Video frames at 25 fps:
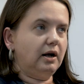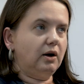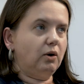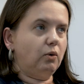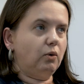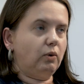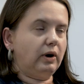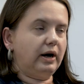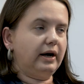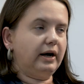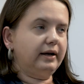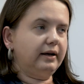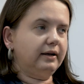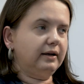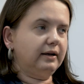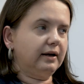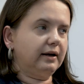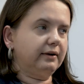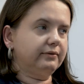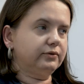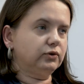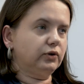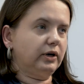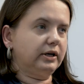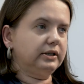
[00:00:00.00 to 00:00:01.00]
Why? I
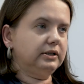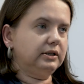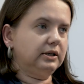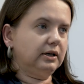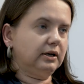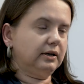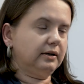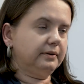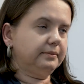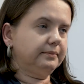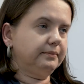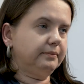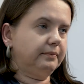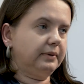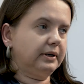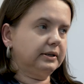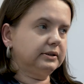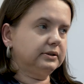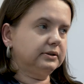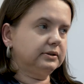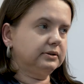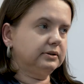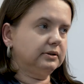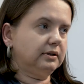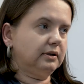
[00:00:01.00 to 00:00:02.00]
have no idea,
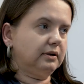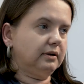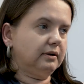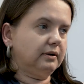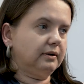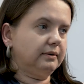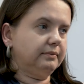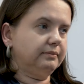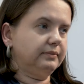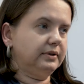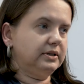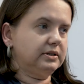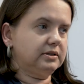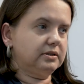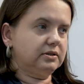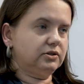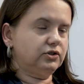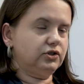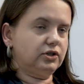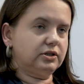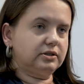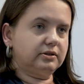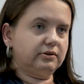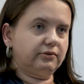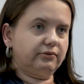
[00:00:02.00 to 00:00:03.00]
but it's
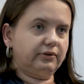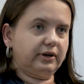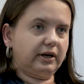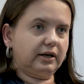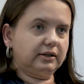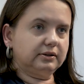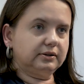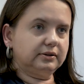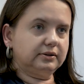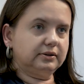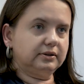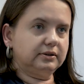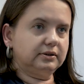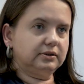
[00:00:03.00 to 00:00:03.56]
just a fact.